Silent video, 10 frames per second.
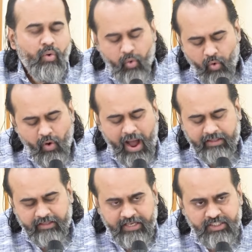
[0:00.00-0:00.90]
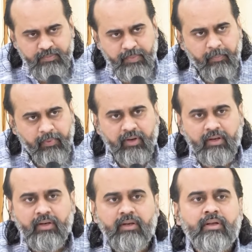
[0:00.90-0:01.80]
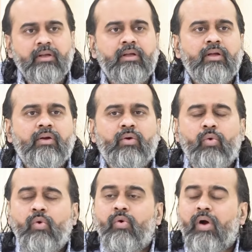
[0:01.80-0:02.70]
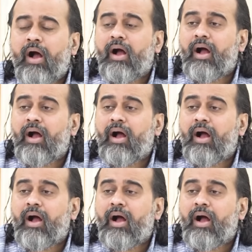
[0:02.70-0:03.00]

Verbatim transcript: Who are these people who